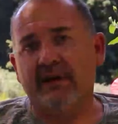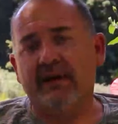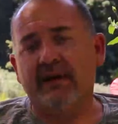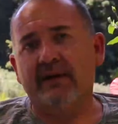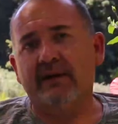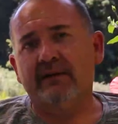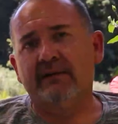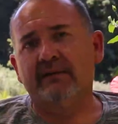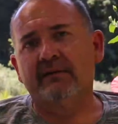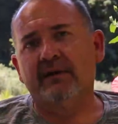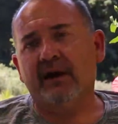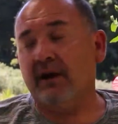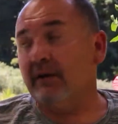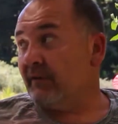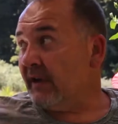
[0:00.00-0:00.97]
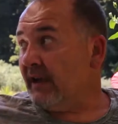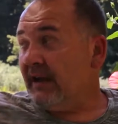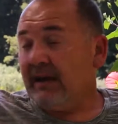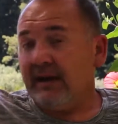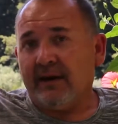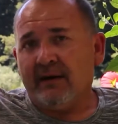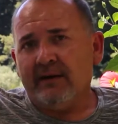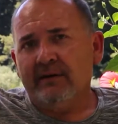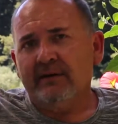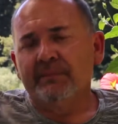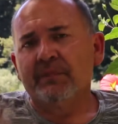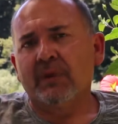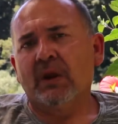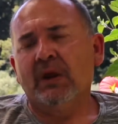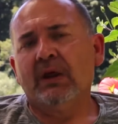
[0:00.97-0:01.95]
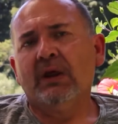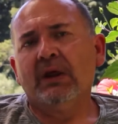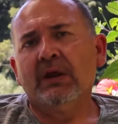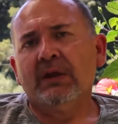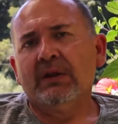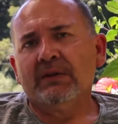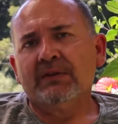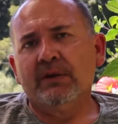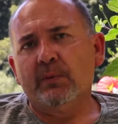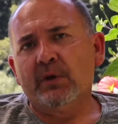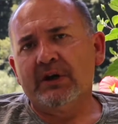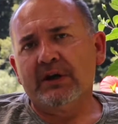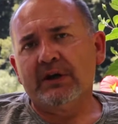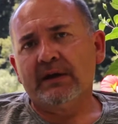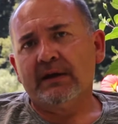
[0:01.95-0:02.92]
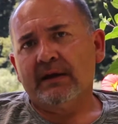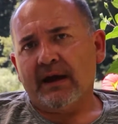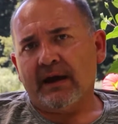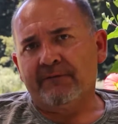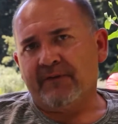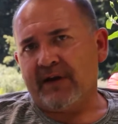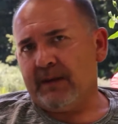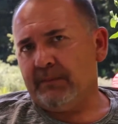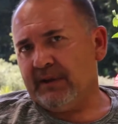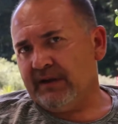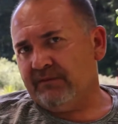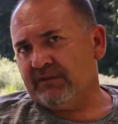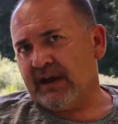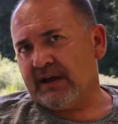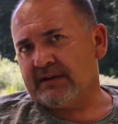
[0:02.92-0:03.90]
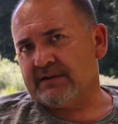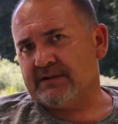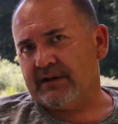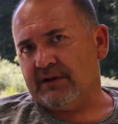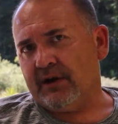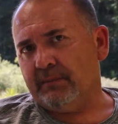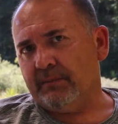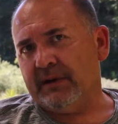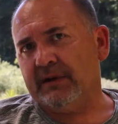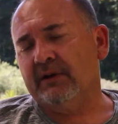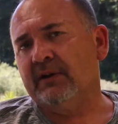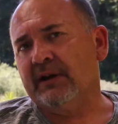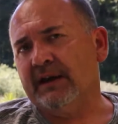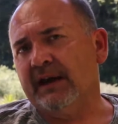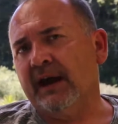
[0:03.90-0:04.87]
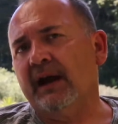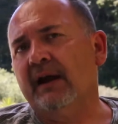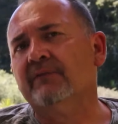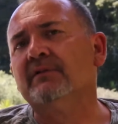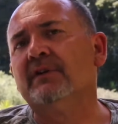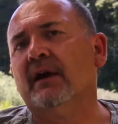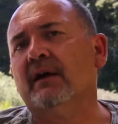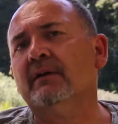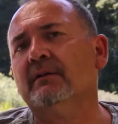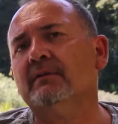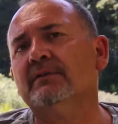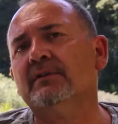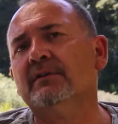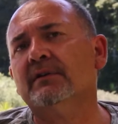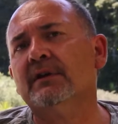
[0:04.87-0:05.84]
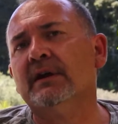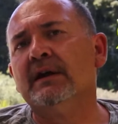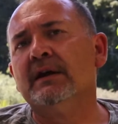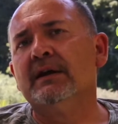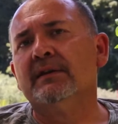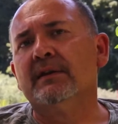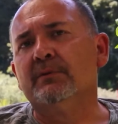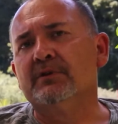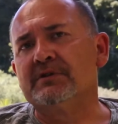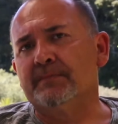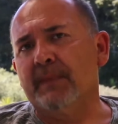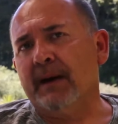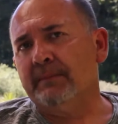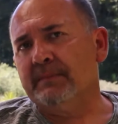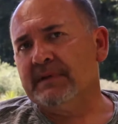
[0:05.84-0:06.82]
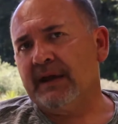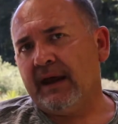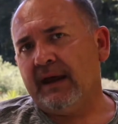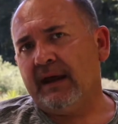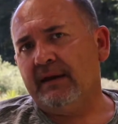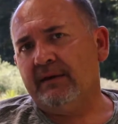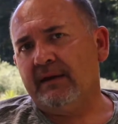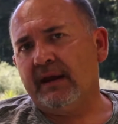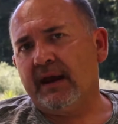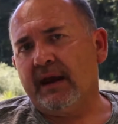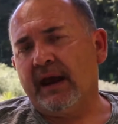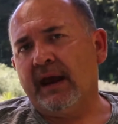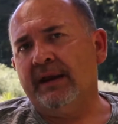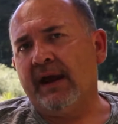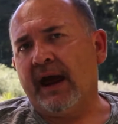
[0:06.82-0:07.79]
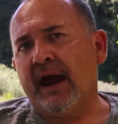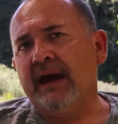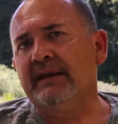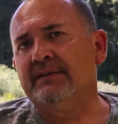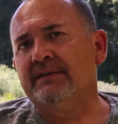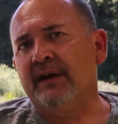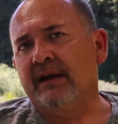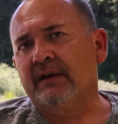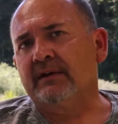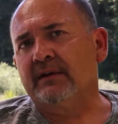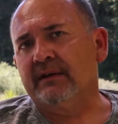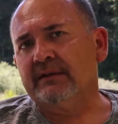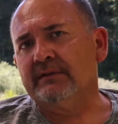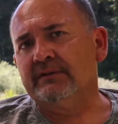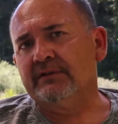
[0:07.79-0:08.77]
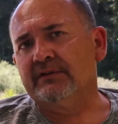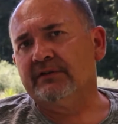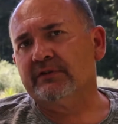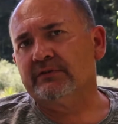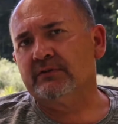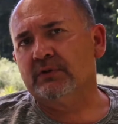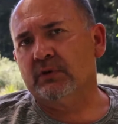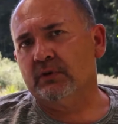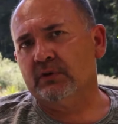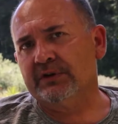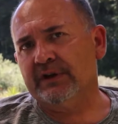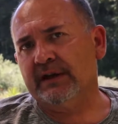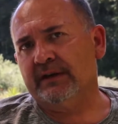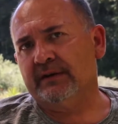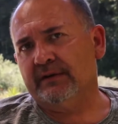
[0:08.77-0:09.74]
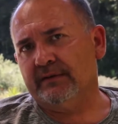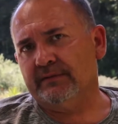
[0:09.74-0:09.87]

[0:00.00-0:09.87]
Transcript: over here. There were a family of ducks that I'd been looking after. There was mum, dad and 8 ducklings, all dead.